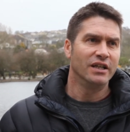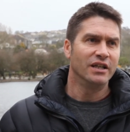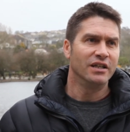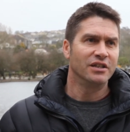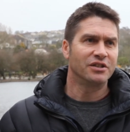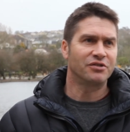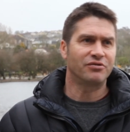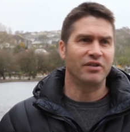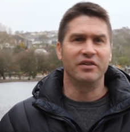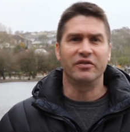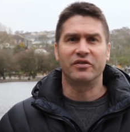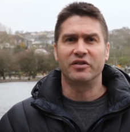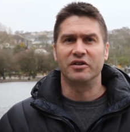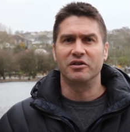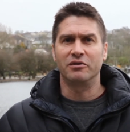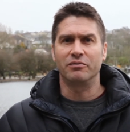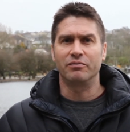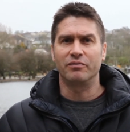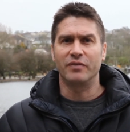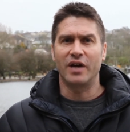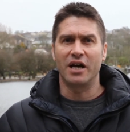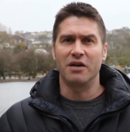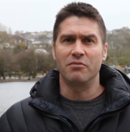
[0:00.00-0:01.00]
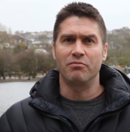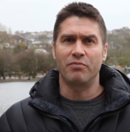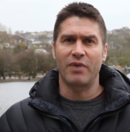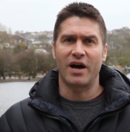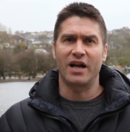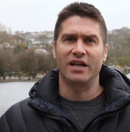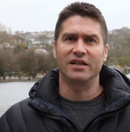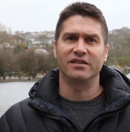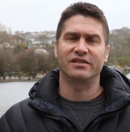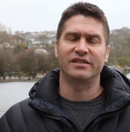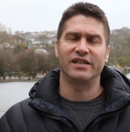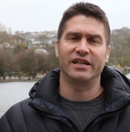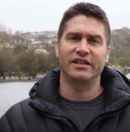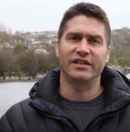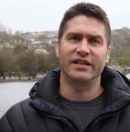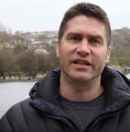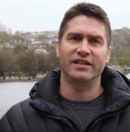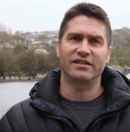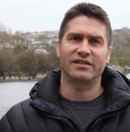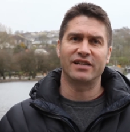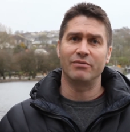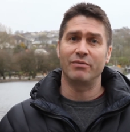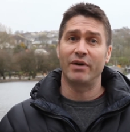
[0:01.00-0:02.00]
strength and, and balance
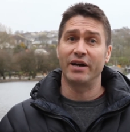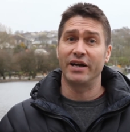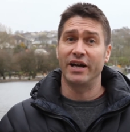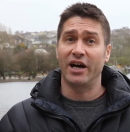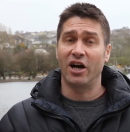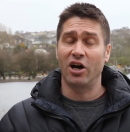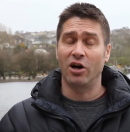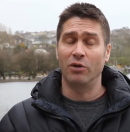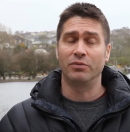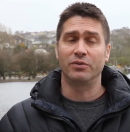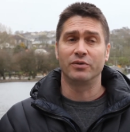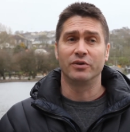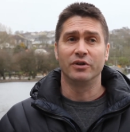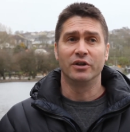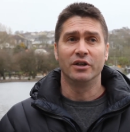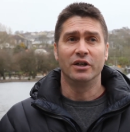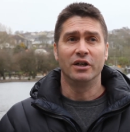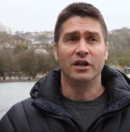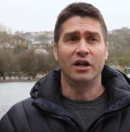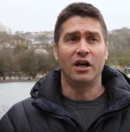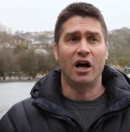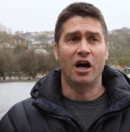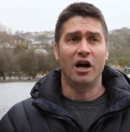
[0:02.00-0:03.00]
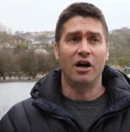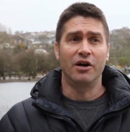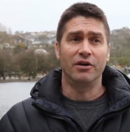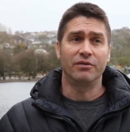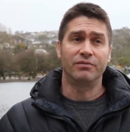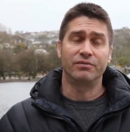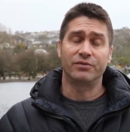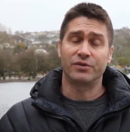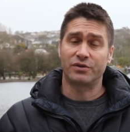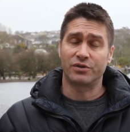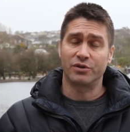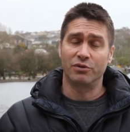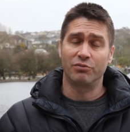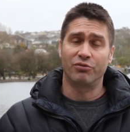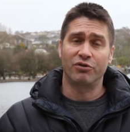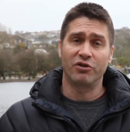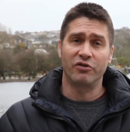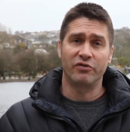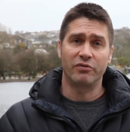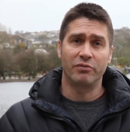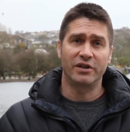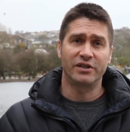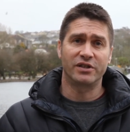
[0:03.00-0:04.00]
techniques that may help uh, to
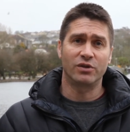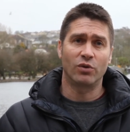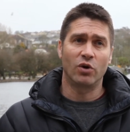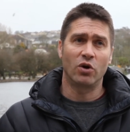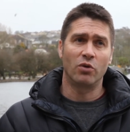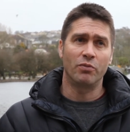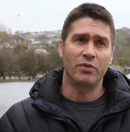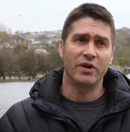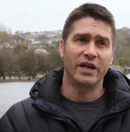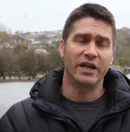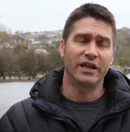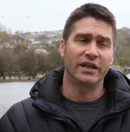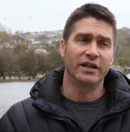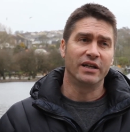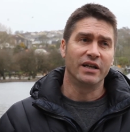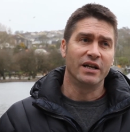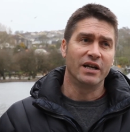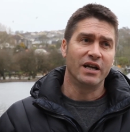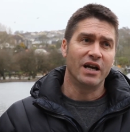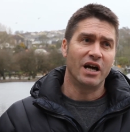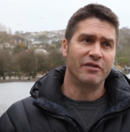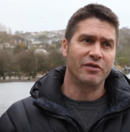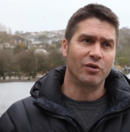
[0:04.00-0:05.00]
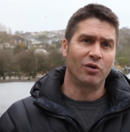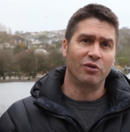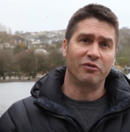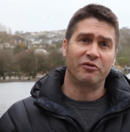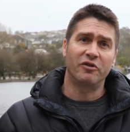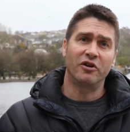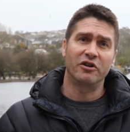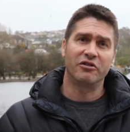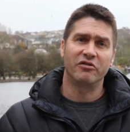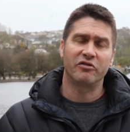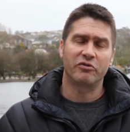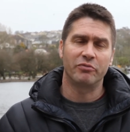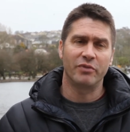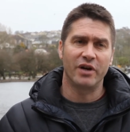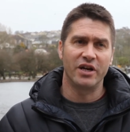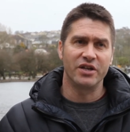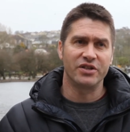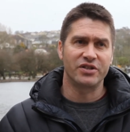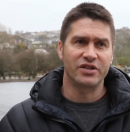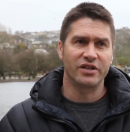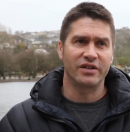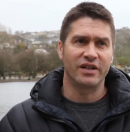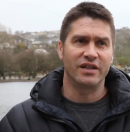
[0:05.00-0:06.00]
improve mental well-being. If you want further
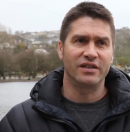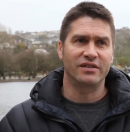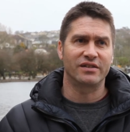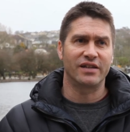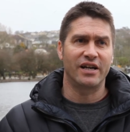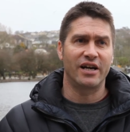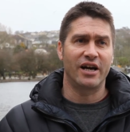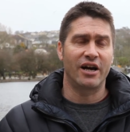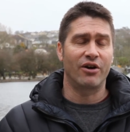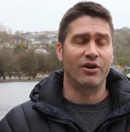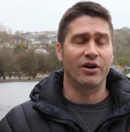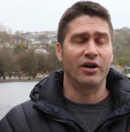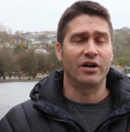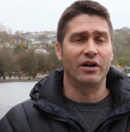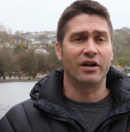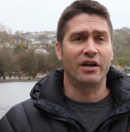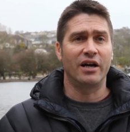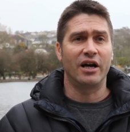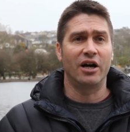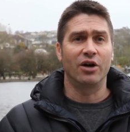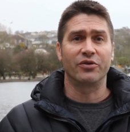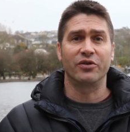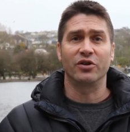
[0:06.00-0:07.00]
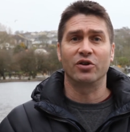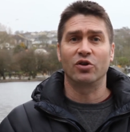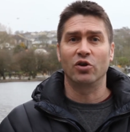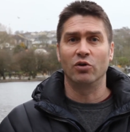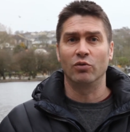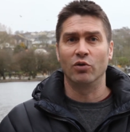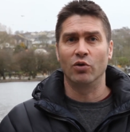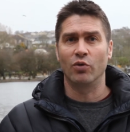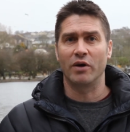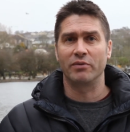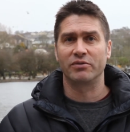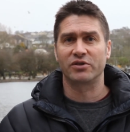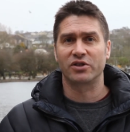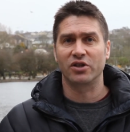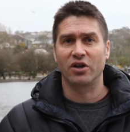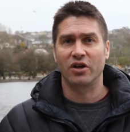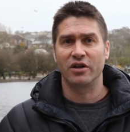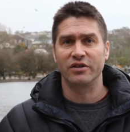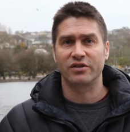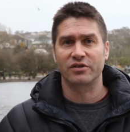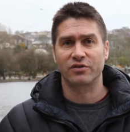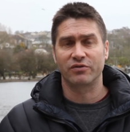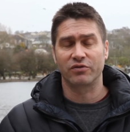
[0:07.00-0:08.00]
information, there's our Healthy Cornwall
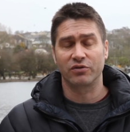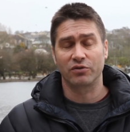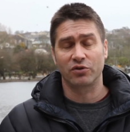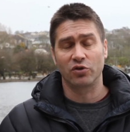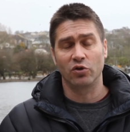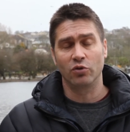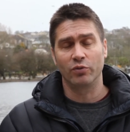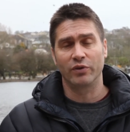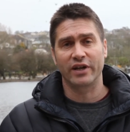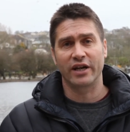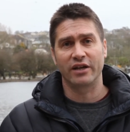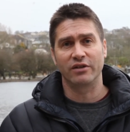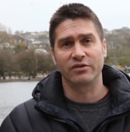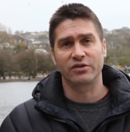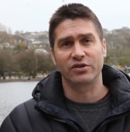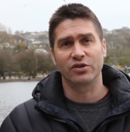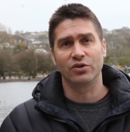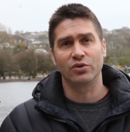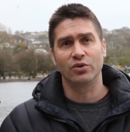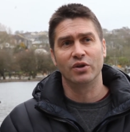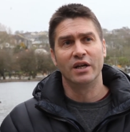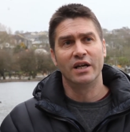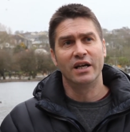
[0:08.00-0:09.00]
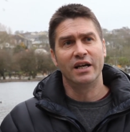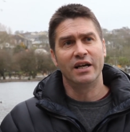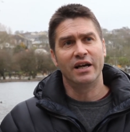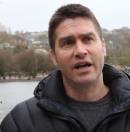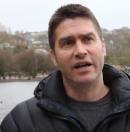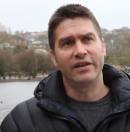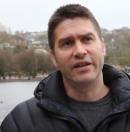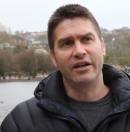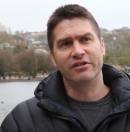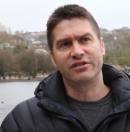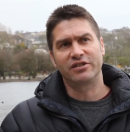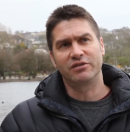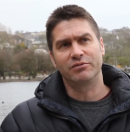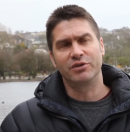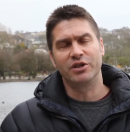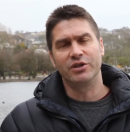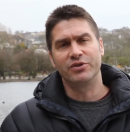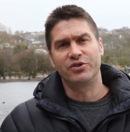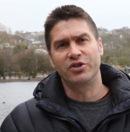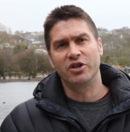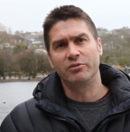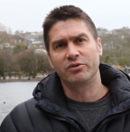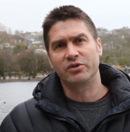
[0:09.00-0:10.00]
website from Cornwall Council, and there's some
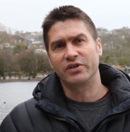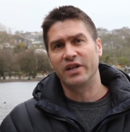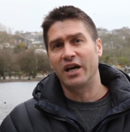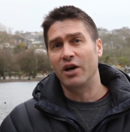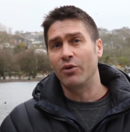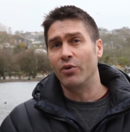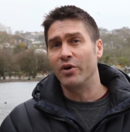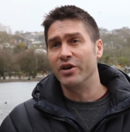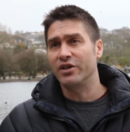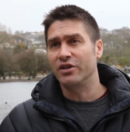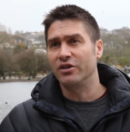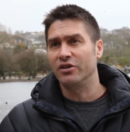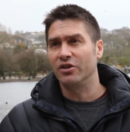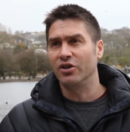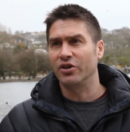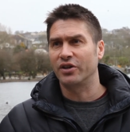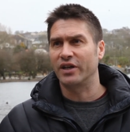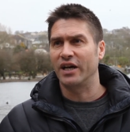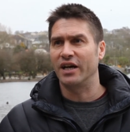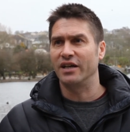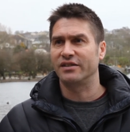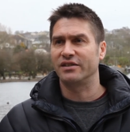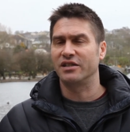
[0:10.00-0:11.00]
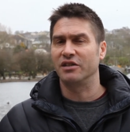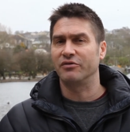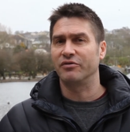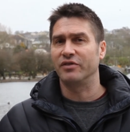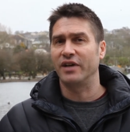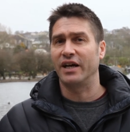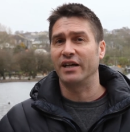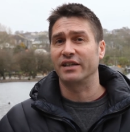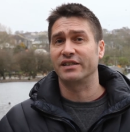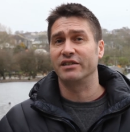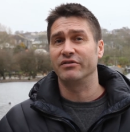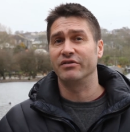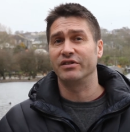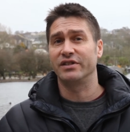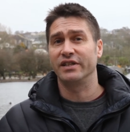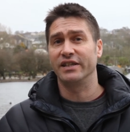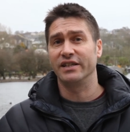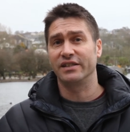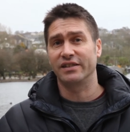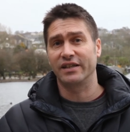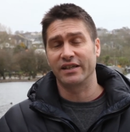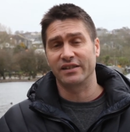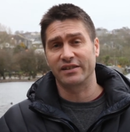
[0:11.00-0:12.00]
YouTubes in there where you can look at different
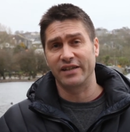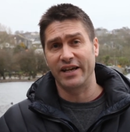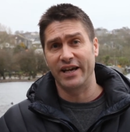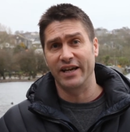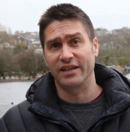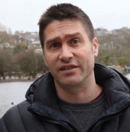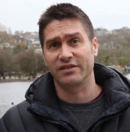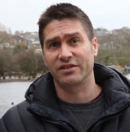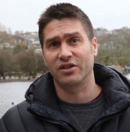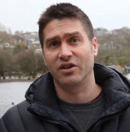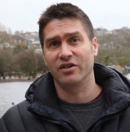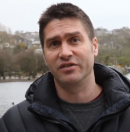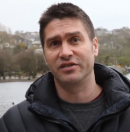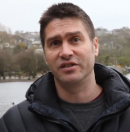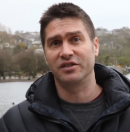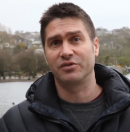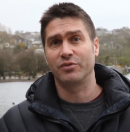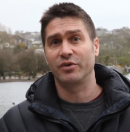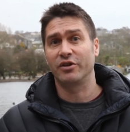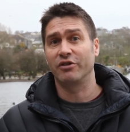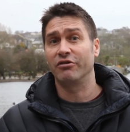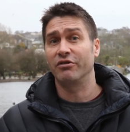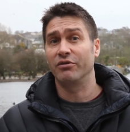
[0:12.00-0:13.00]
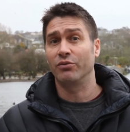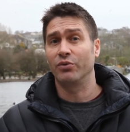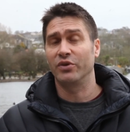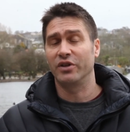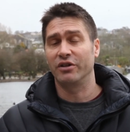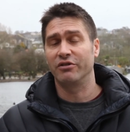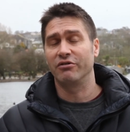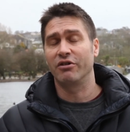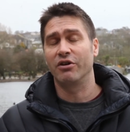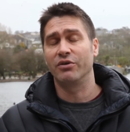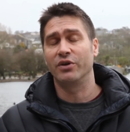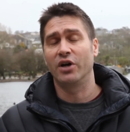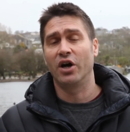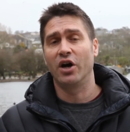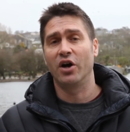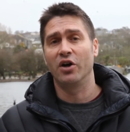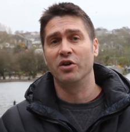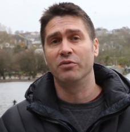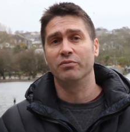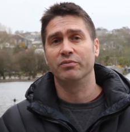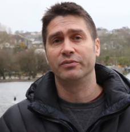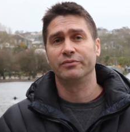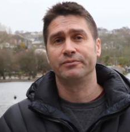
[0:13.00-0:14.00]
activities and ex exercises within, within your own home.